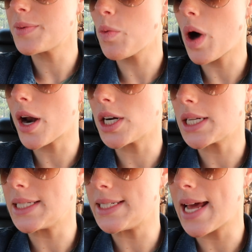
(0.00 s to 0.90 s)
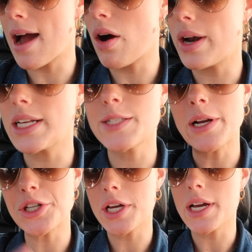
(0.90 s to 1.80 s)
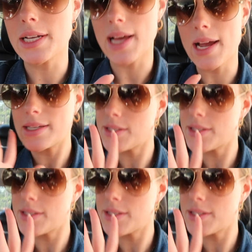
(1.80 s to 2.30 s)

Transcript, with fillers: to be watered down, especially because I